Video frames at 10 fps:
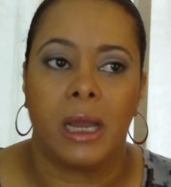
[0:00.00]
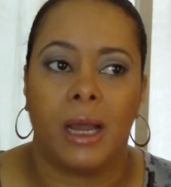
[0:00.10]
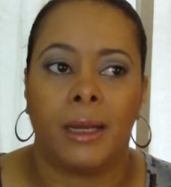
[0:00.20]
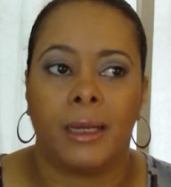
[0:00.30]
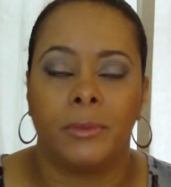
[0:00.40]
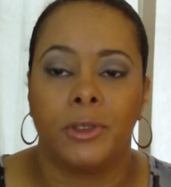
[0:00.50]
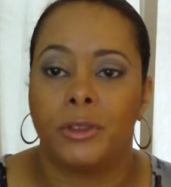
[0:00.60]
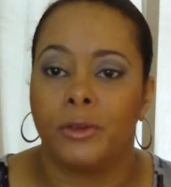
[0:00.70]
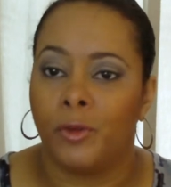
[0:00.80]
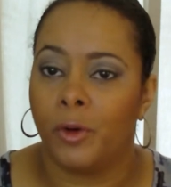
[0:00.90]
um, to
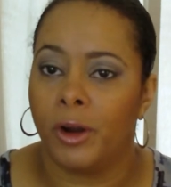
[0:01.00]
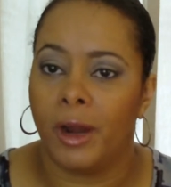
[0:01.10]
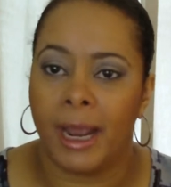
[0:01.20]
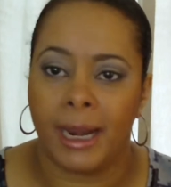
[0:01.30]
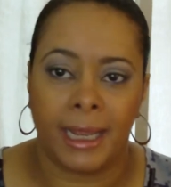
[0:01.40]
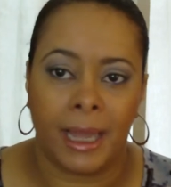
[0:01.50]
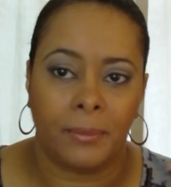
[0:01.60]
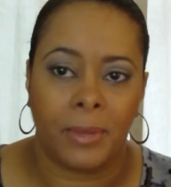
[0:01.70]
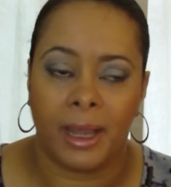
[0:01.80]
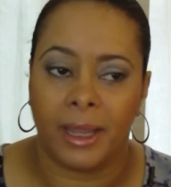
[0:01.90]
Sephora and I get
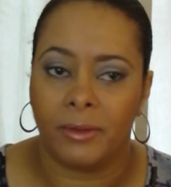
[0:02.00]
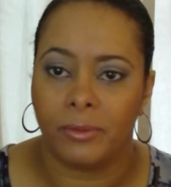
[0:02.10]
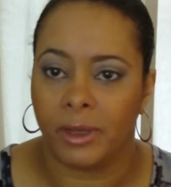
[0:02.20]
my